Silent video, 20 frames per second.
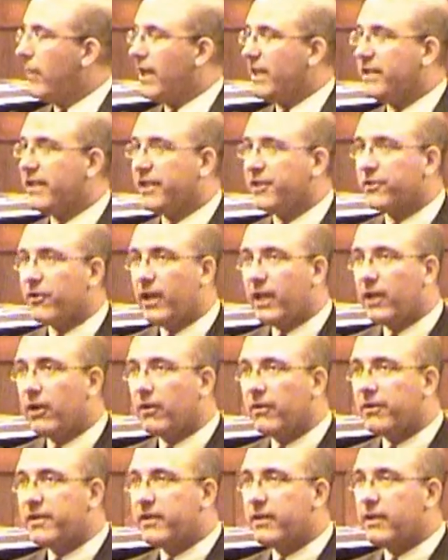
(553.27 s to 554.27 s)
my sixth
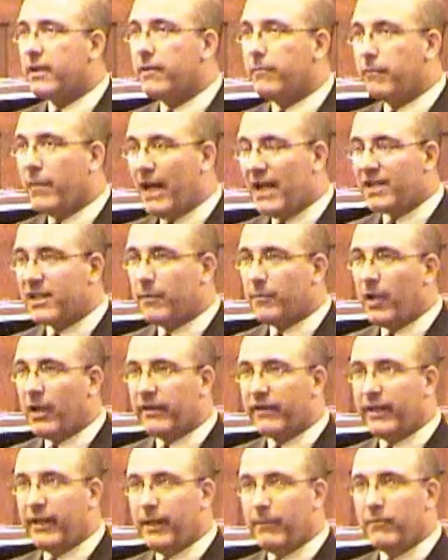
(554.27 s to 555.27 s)
grade girls
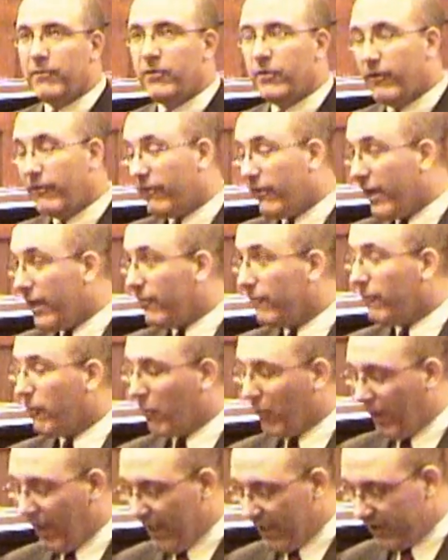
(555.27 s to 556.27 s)
basketball team to a Final
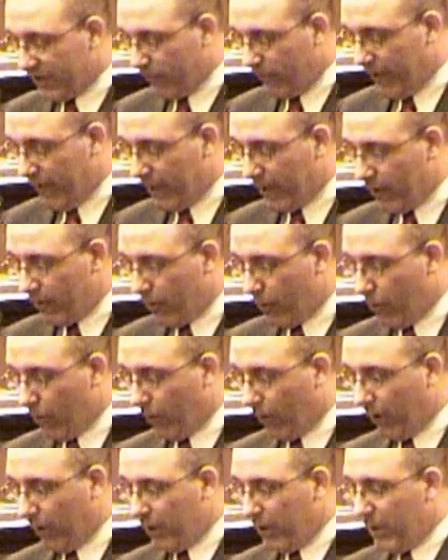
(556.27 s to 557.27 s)
Four last week,
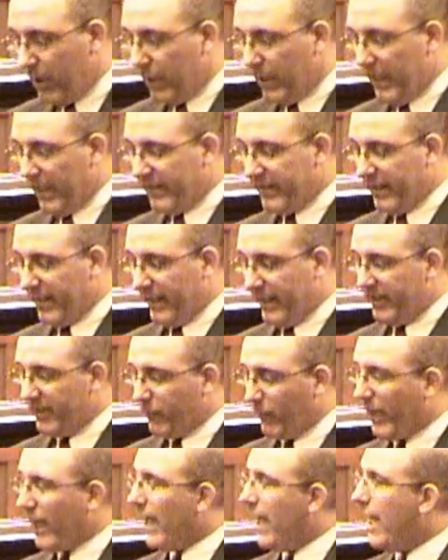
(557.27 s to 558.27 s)
or as I
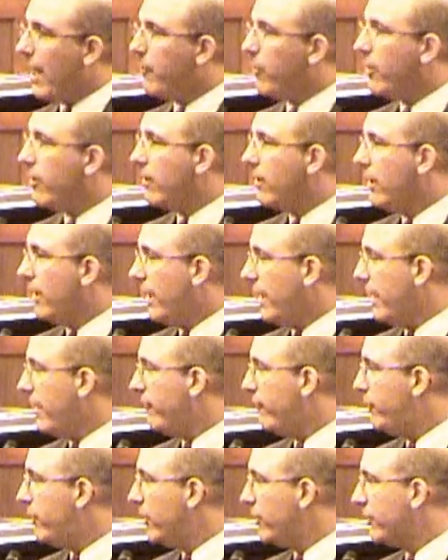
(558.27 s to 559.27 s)
swing a hammer
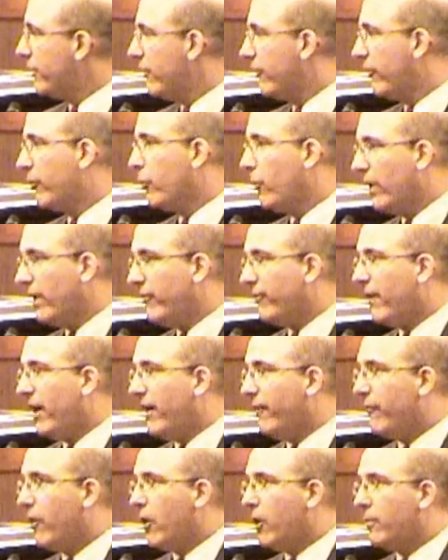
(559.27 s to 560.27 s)
and have built over
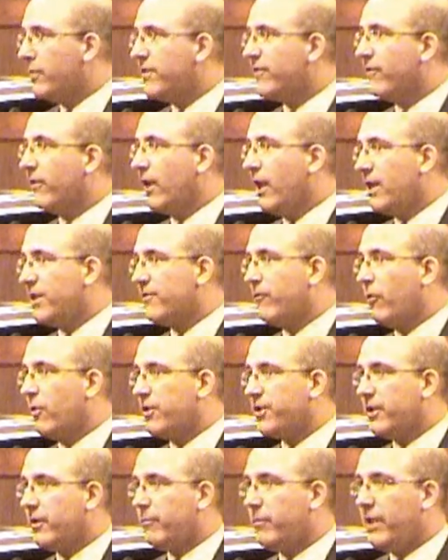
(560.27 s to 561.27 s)
25 homes for less
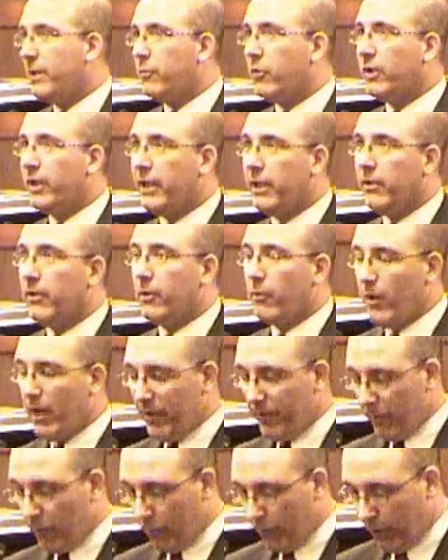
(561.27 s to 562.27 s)
fortunate people here and
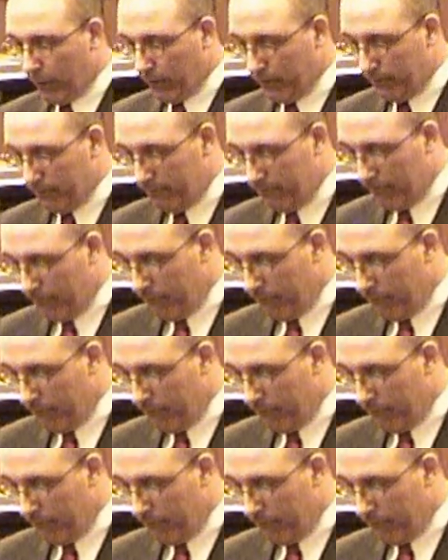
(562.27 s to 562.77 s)
around the world.